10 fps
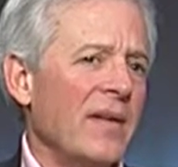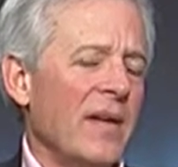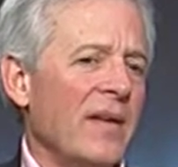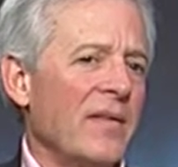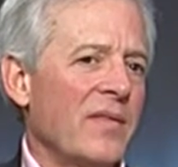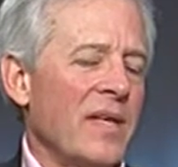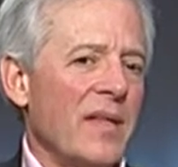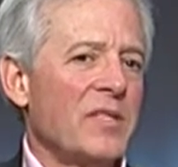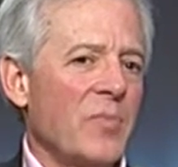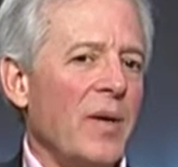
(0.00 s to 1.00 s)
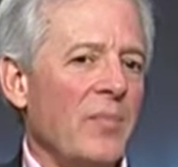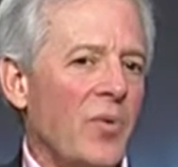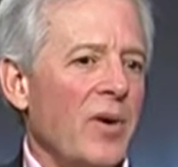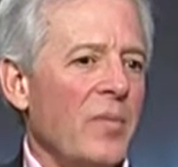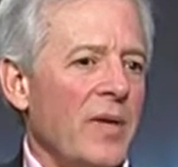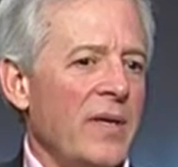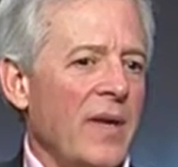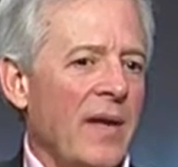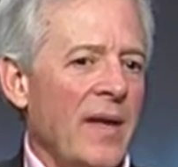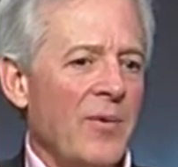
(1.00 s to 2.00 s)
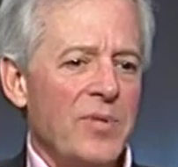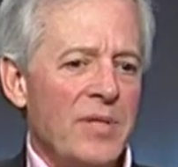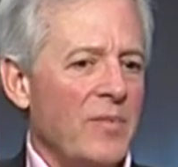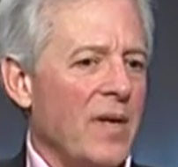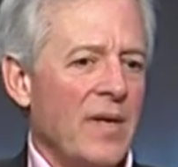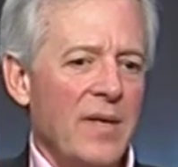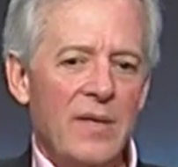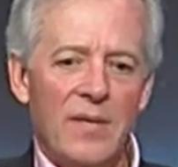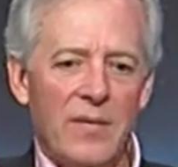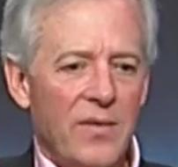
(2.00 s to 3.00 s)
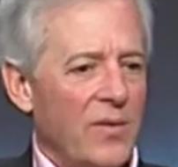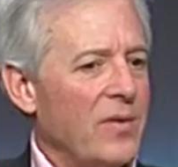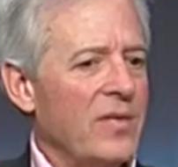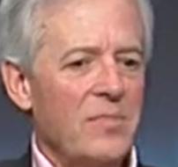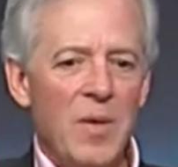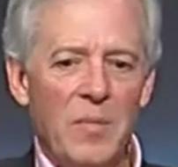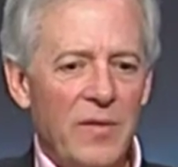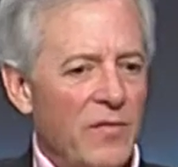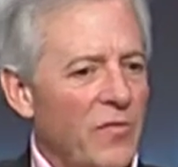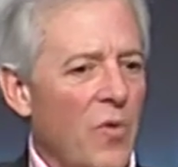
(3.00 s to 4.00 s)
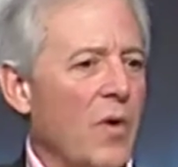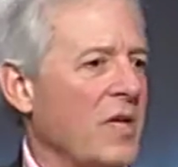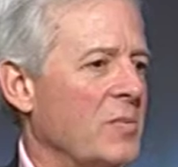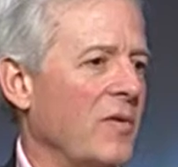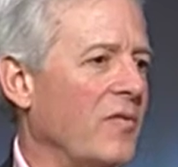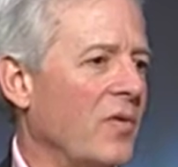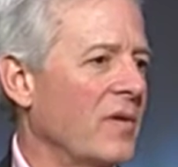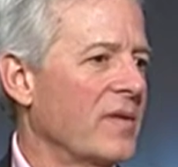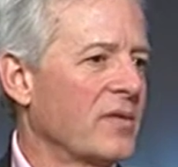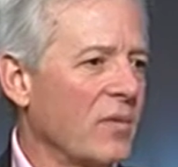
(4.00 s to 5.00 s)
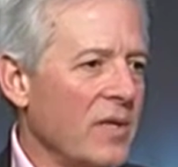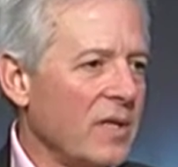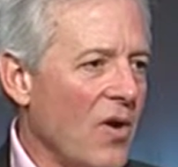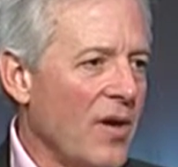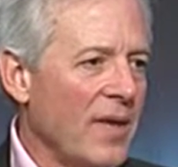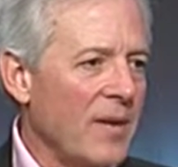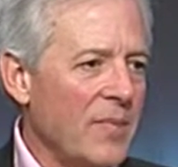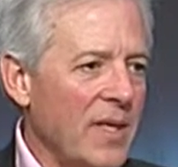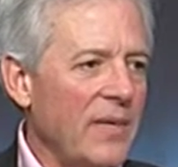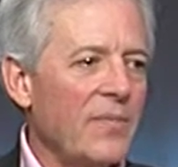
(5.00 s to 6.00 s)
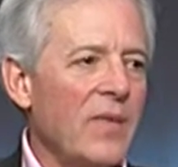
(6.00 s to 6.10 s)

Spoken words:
A thing that's been important to me, I was in my 30s, maybe 40s before this really dawned on me,